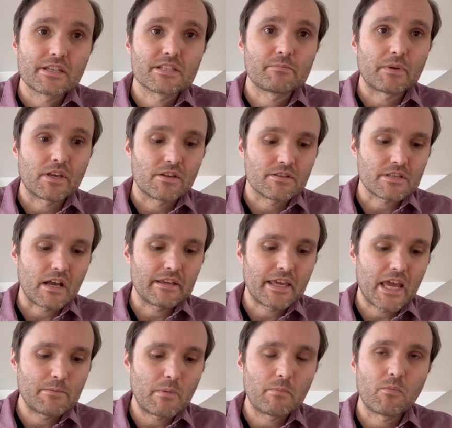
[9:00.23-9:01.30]
this because I
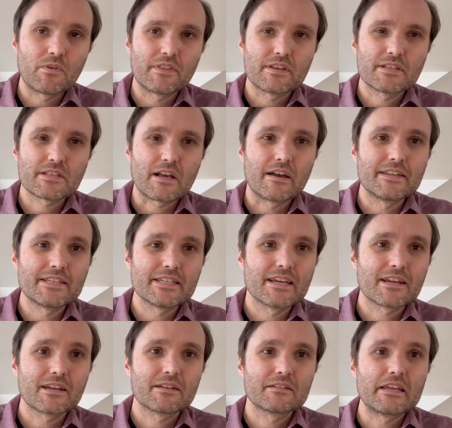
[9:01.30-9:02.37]
came up with this
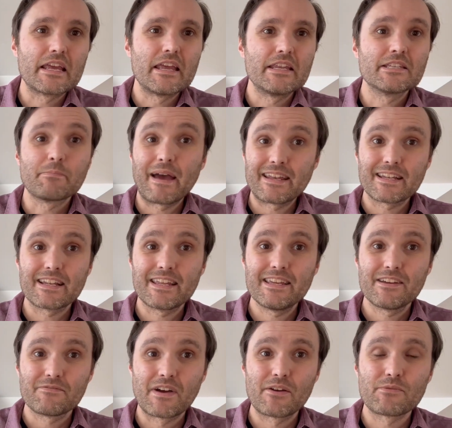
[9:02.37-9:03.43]
idea
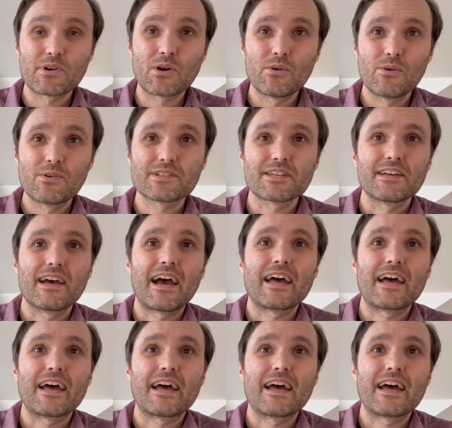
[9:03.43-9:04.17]
independently, my own accord,